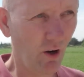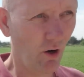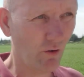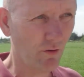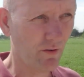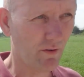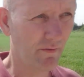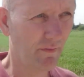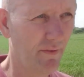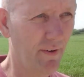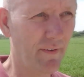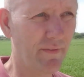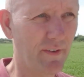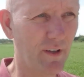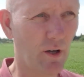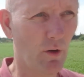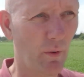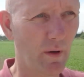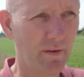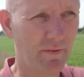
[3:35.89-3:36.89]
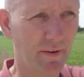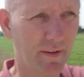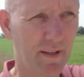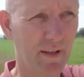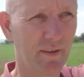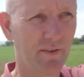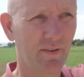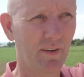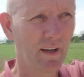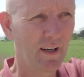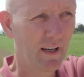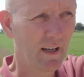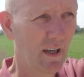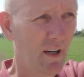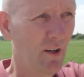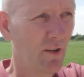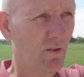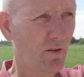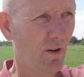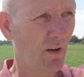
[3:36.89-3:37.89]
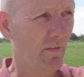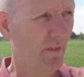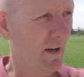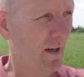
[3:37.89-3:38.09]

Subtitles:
£150 for, this sort of